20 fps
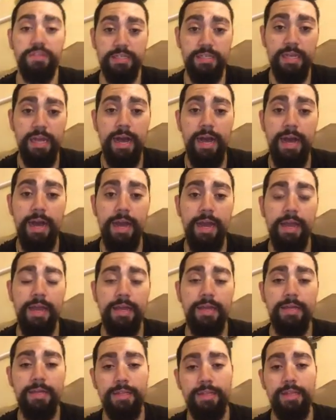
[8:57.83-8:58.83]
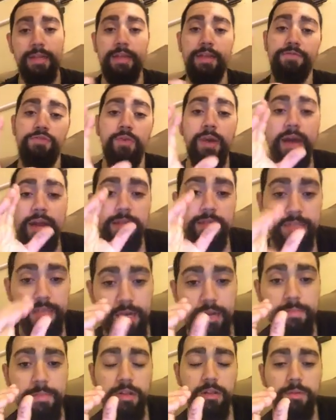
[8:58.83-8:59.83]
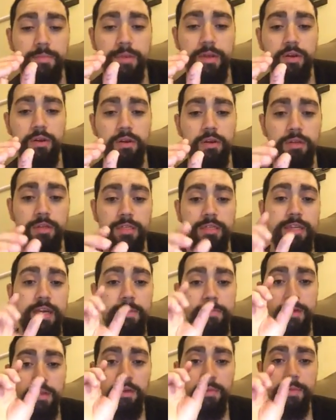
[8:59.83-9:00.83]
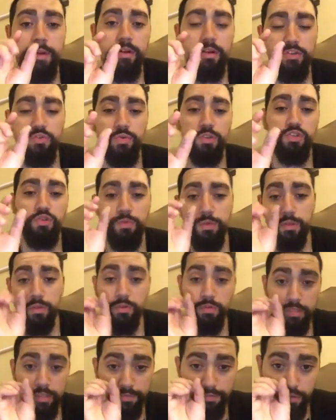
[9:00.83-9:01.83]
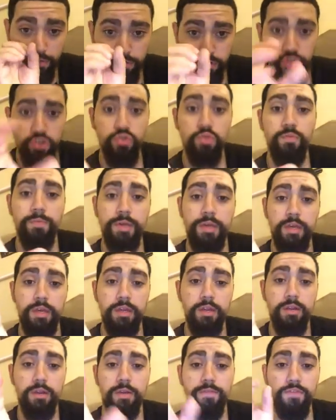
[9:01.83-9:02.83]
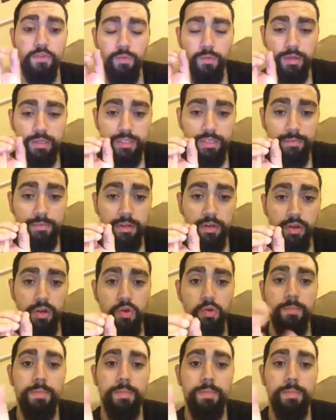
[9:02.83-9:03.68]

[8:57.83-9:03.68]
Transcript: a sky than if you had a 10 millimeter. The 10 millimeter is what you would use if you're zooming in, if you want something to go